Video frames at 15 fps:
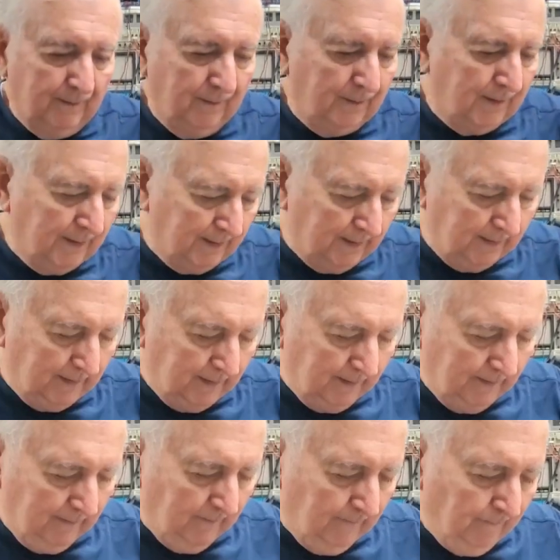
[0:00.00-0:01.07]
Okay.
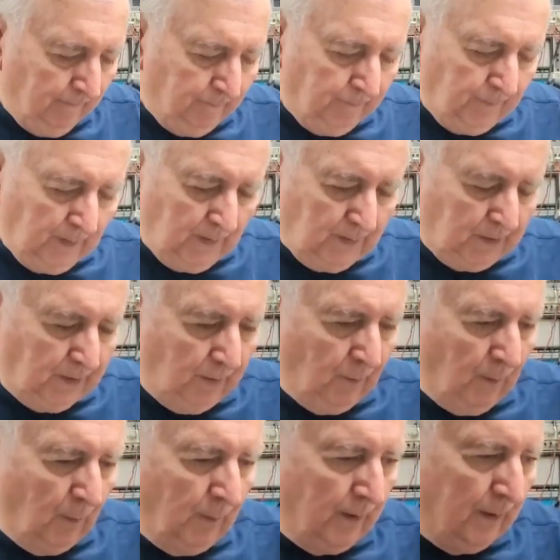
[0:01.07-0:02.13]
So
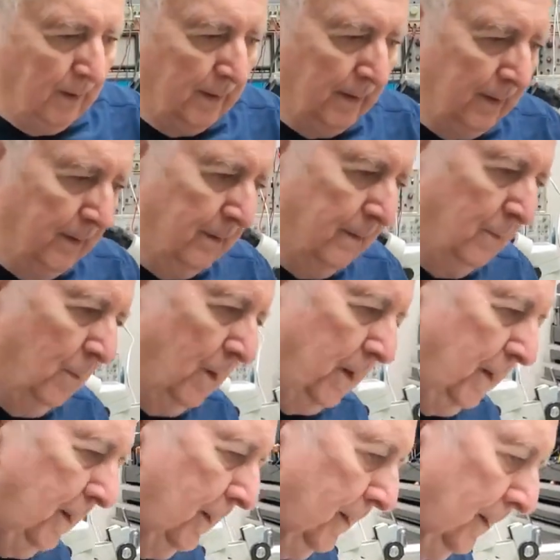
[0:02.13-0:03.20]
what we're going to do, we're
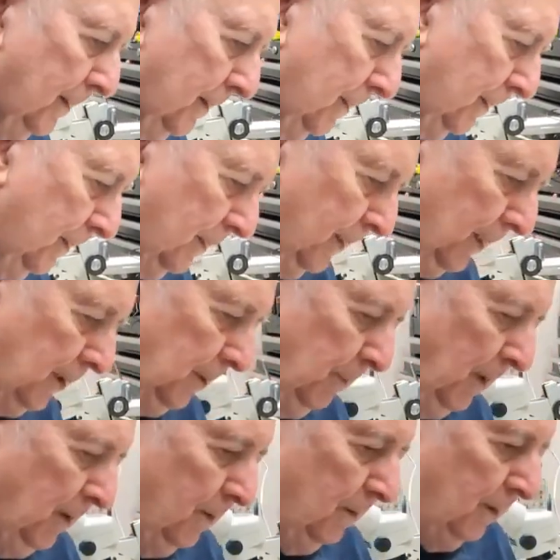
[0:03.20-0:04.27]
going to
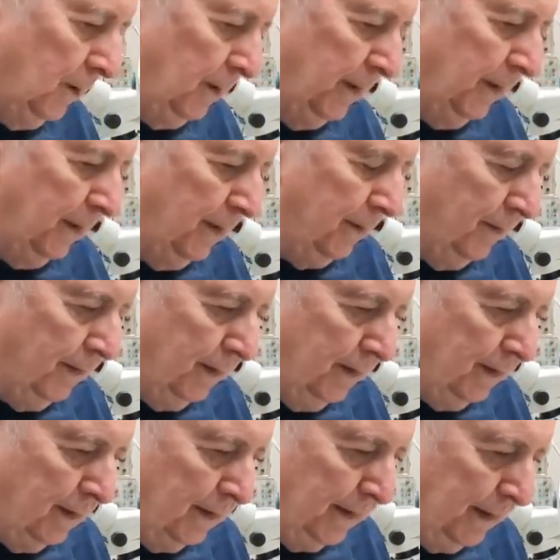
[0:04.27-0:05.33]
expose each of
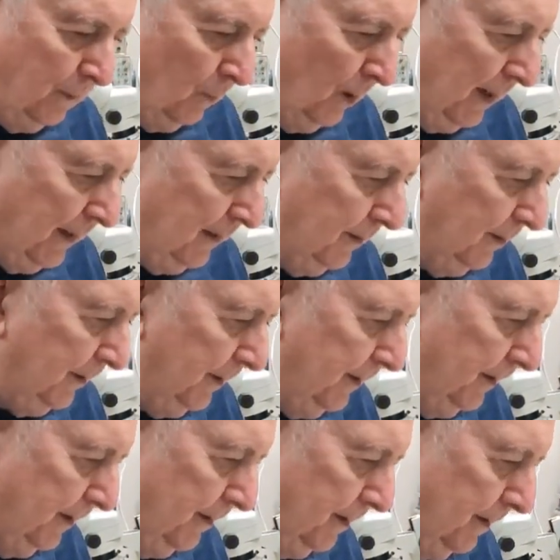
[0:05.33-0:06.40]
the 8 wires in
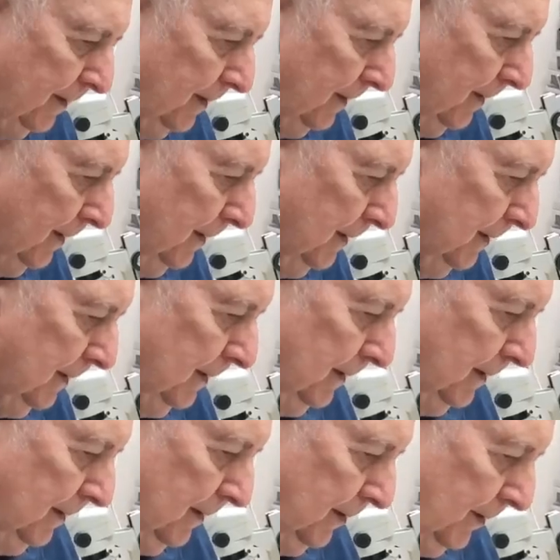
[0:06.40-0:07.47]
here.
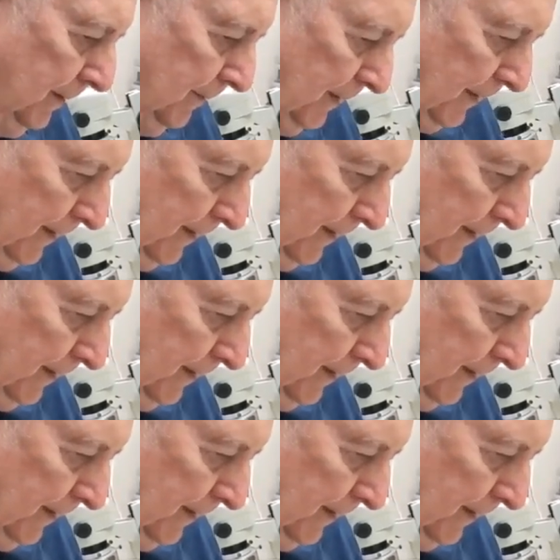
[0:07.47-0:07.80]
Let's see if I